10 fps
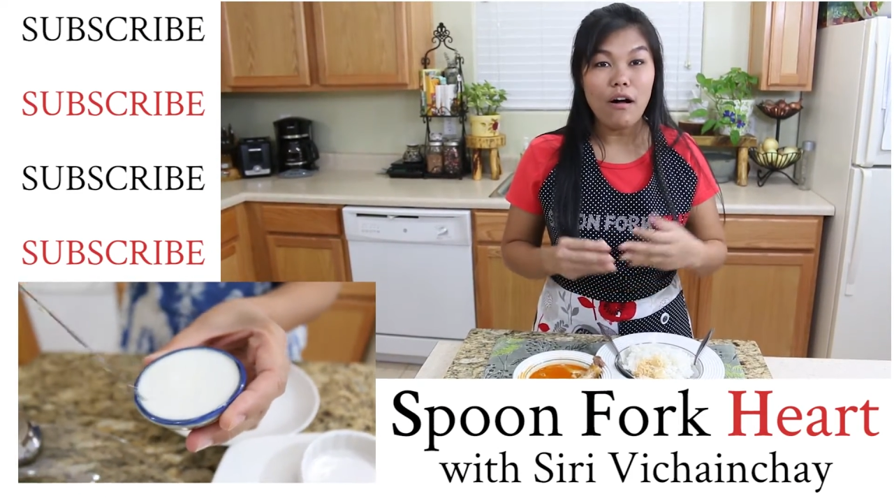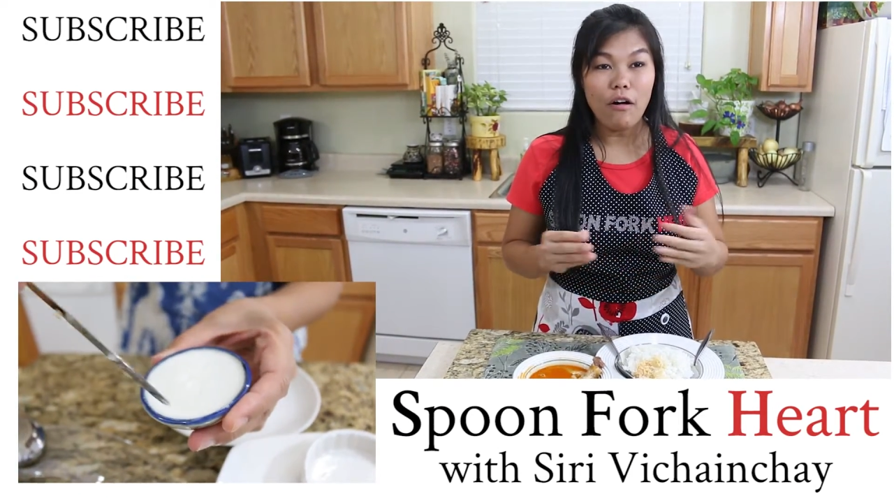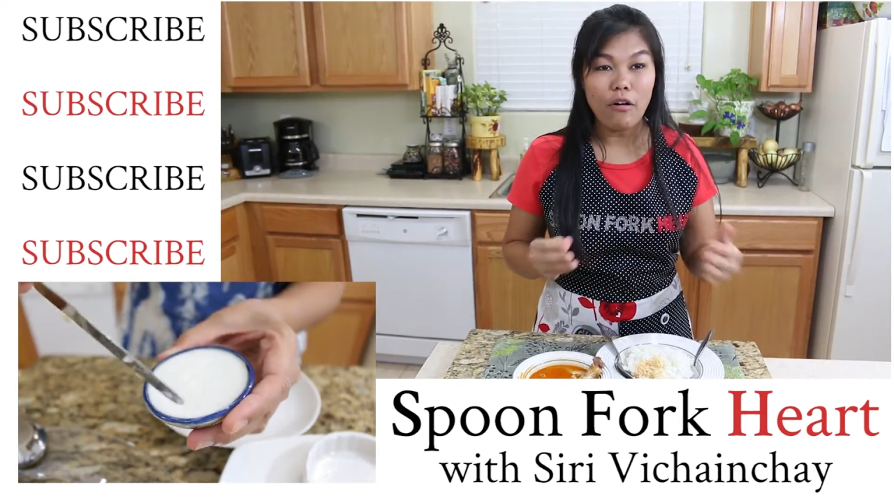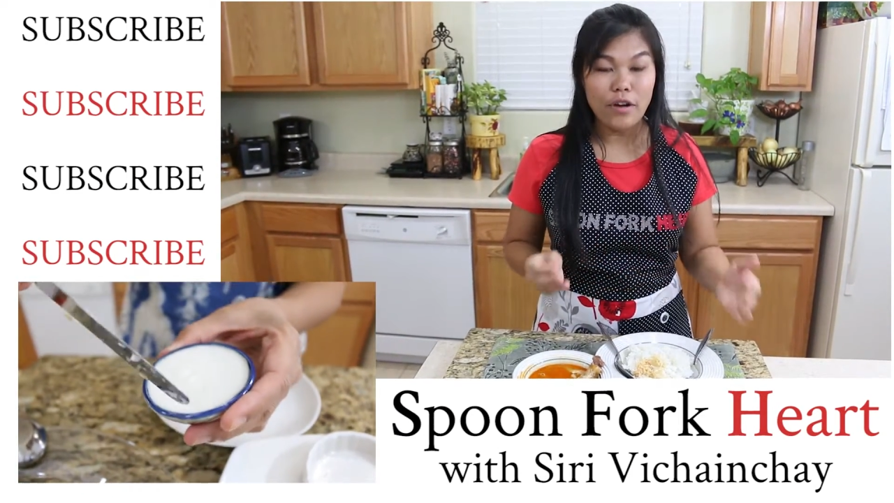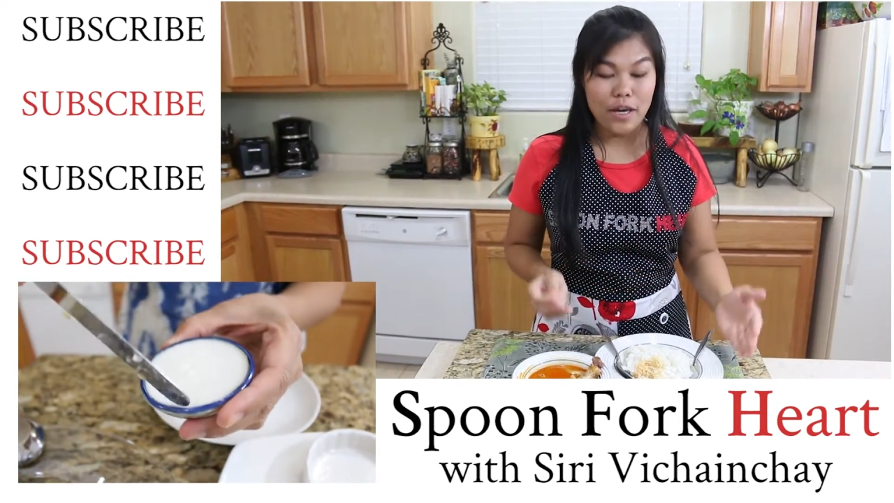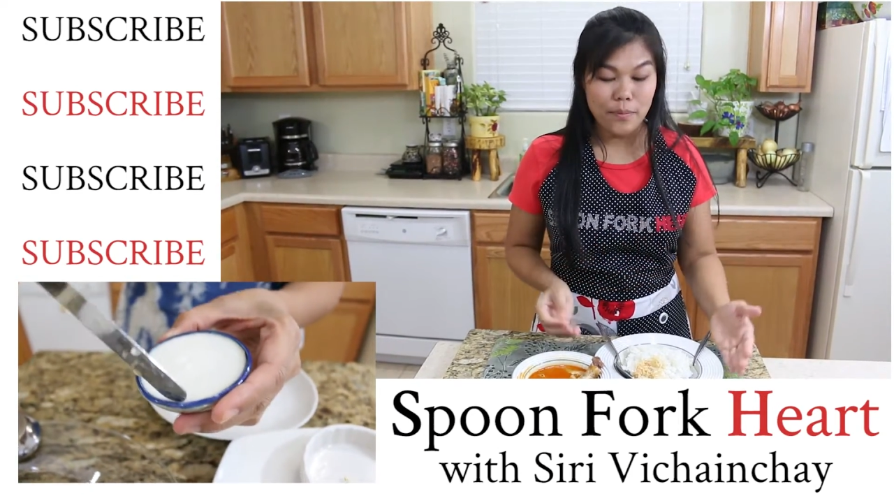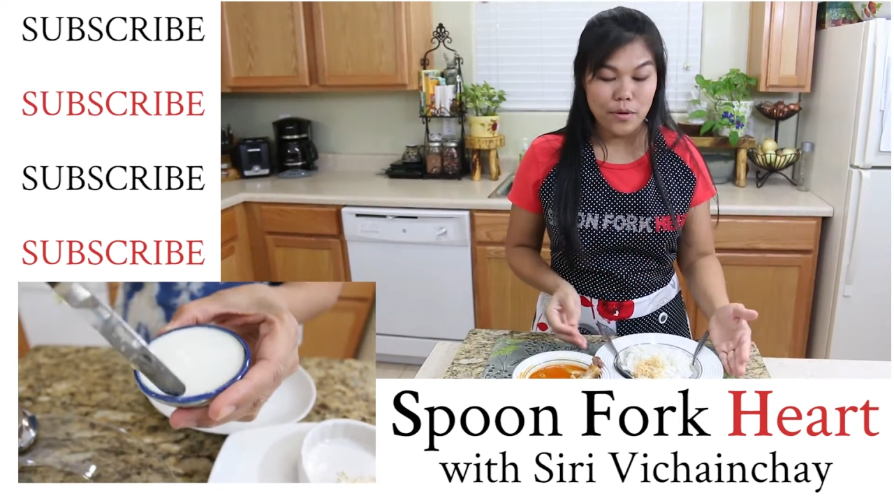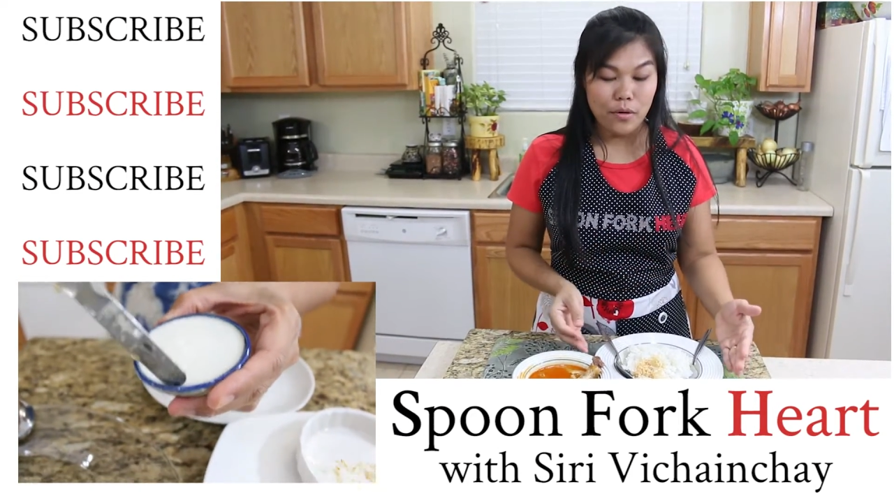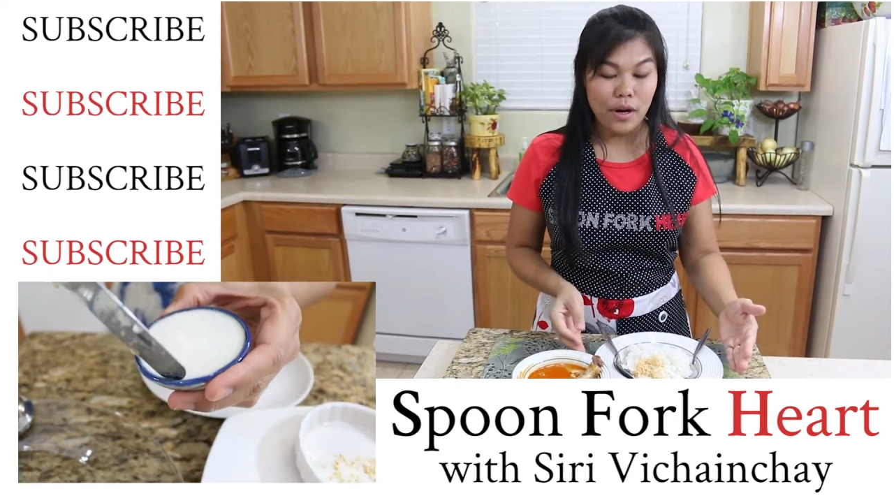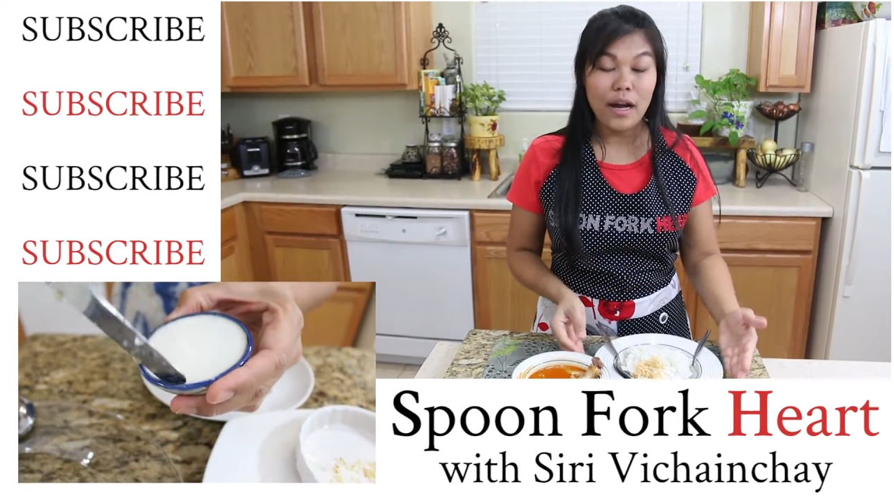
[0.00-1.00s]
Or if
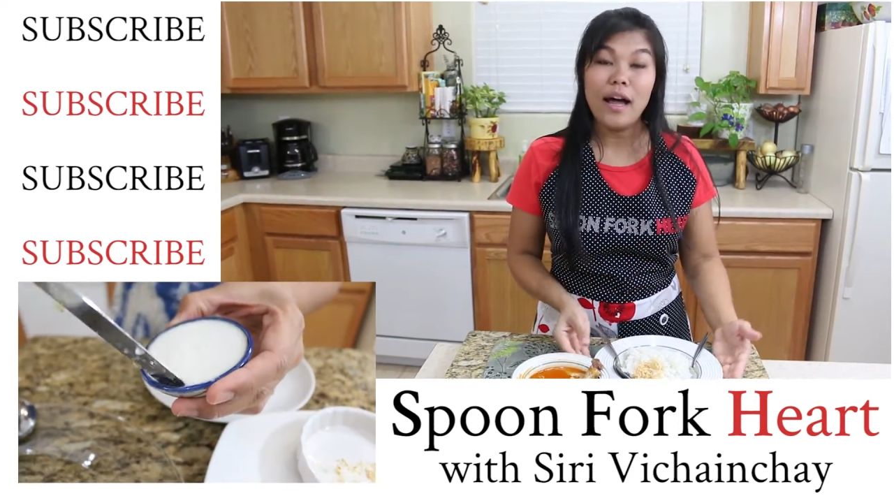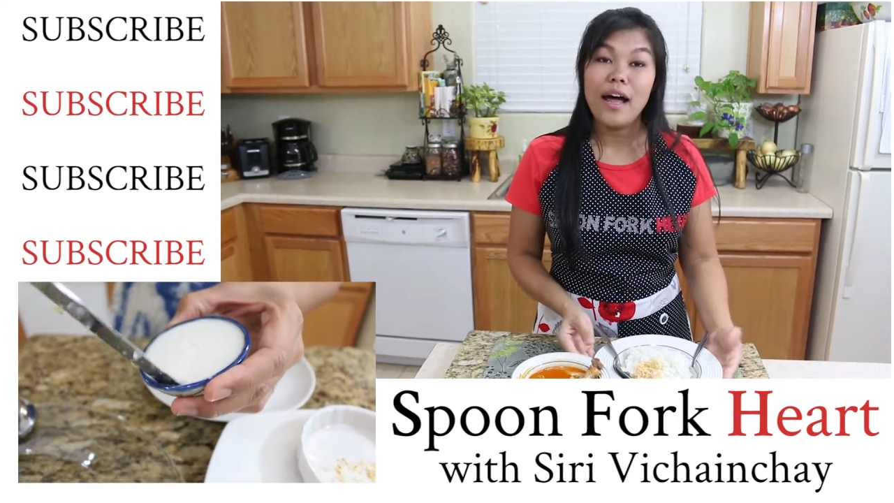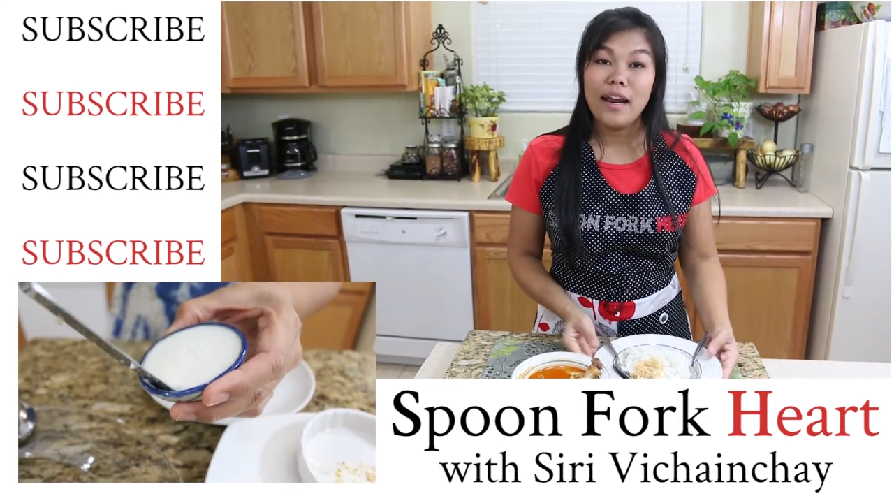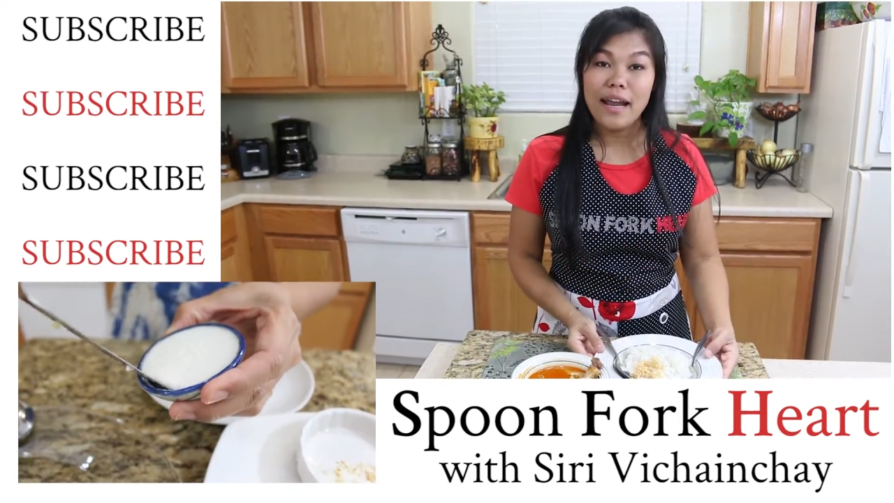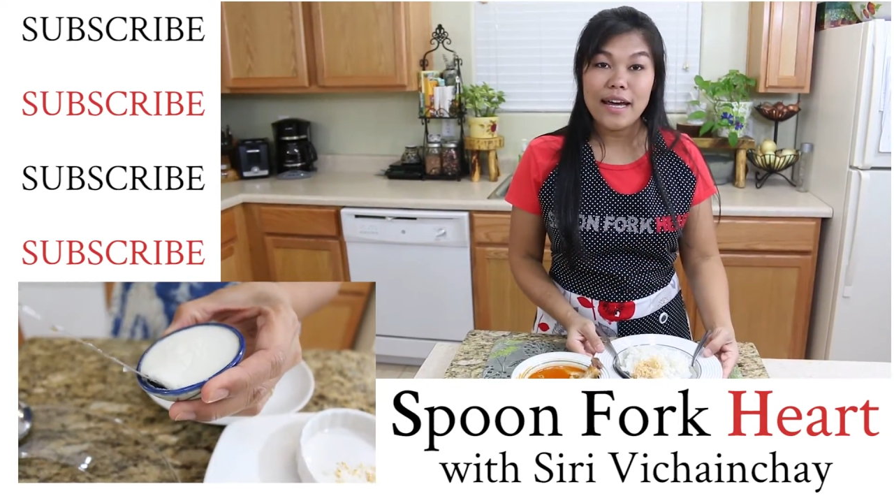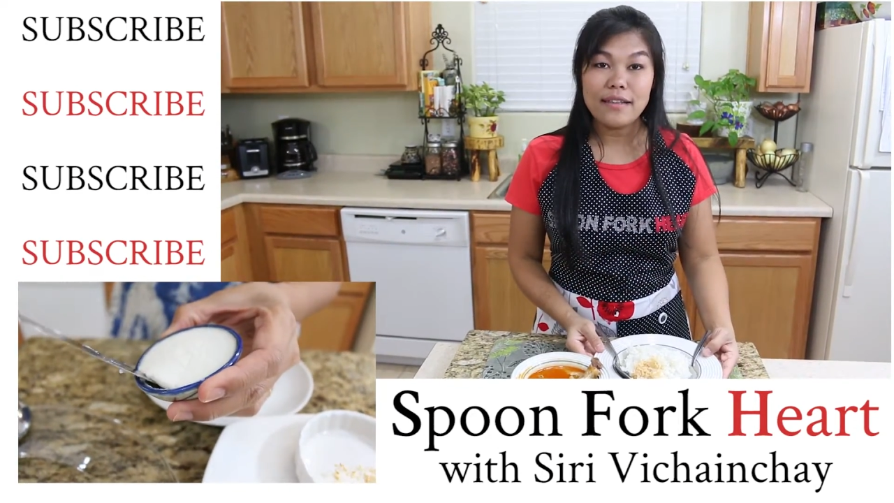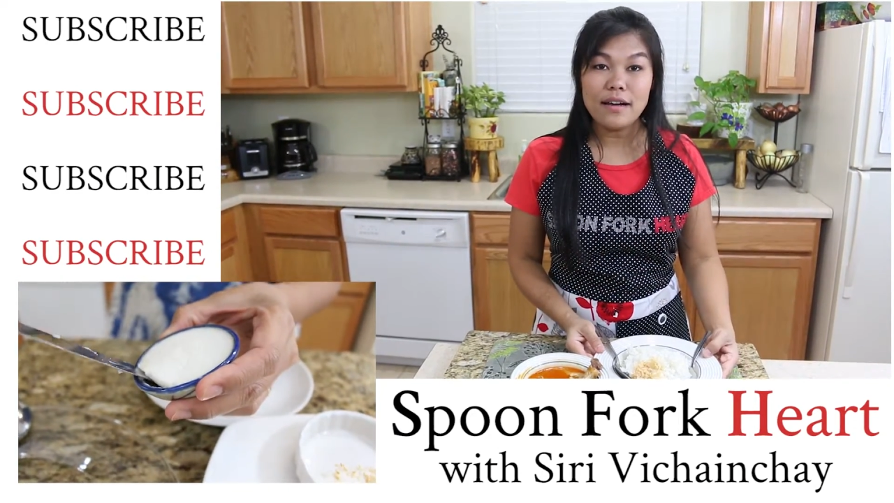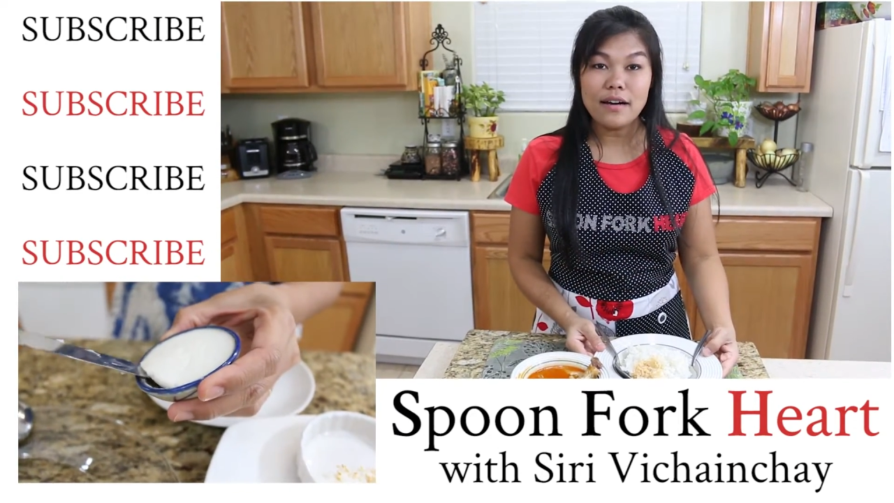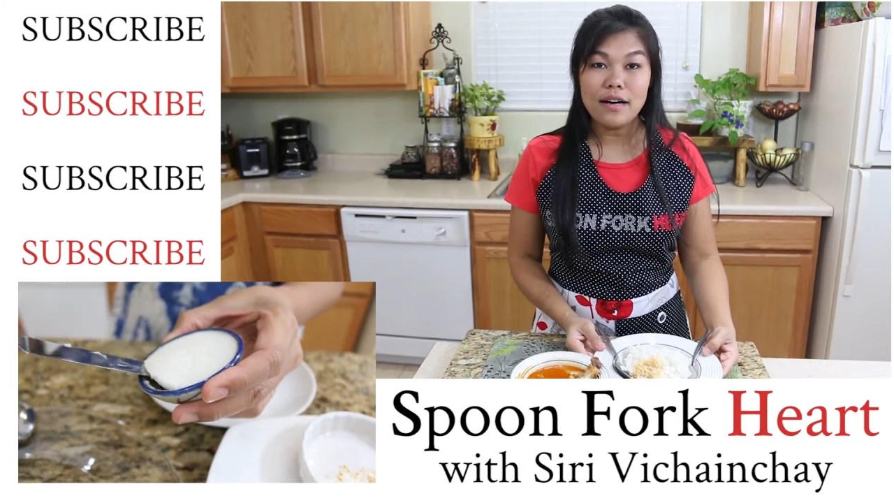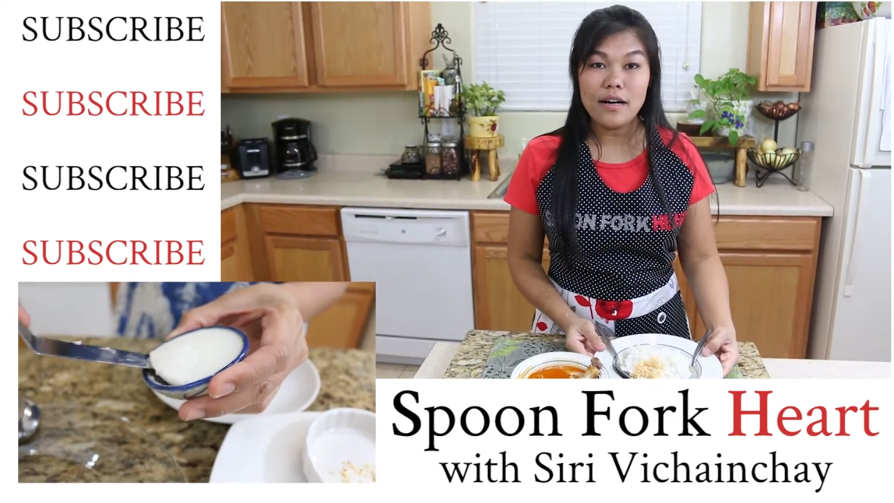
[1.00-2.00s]
you uh, like
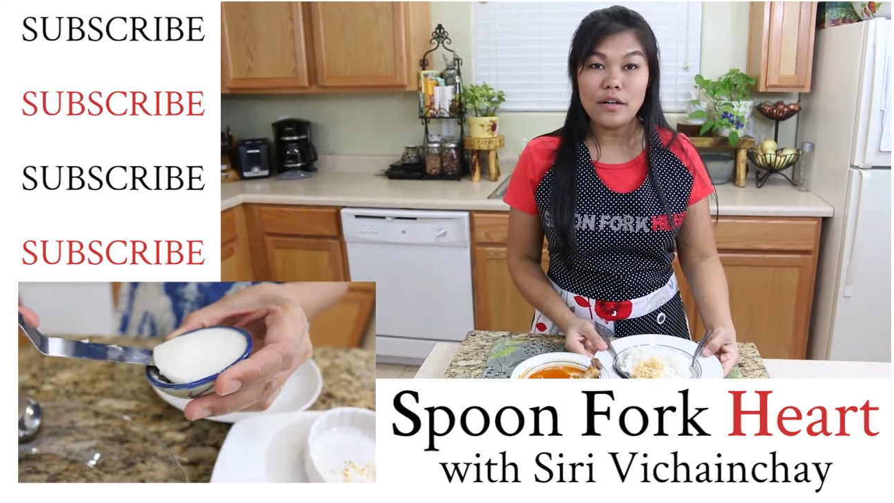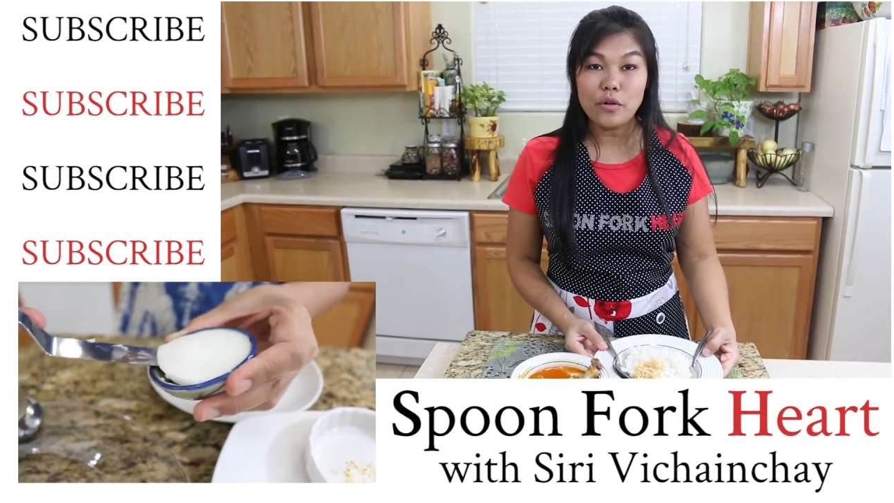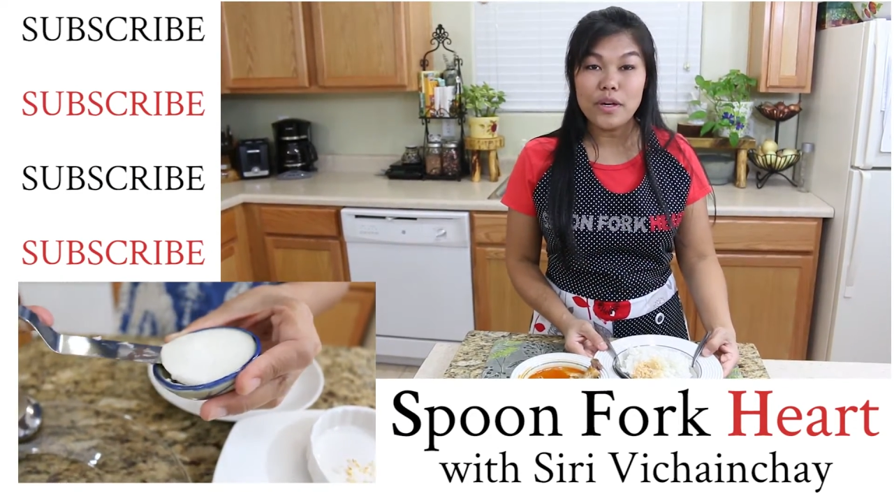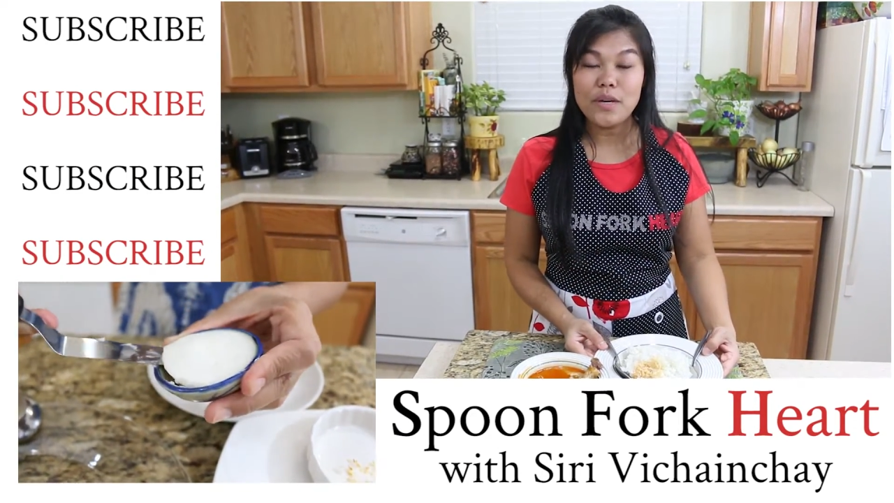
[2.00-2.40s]
the to